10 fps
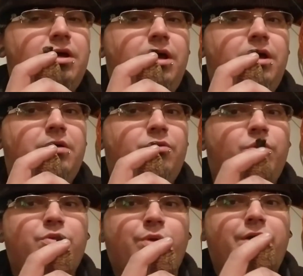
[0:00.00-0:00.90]
uh,
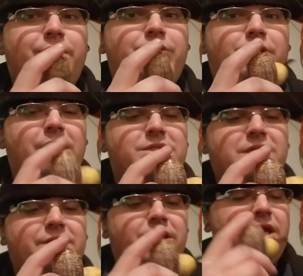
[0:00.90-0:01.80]
worthwhile nonetheless
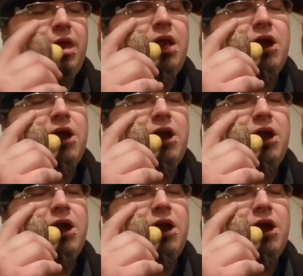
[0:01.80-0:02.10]
i think